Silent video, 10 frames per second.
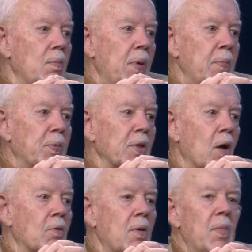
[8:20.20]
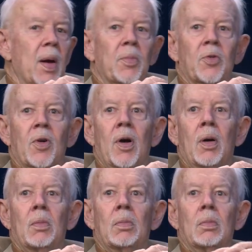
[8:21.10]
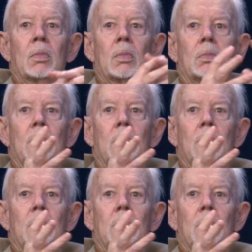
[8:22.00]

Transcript: people don't remember um,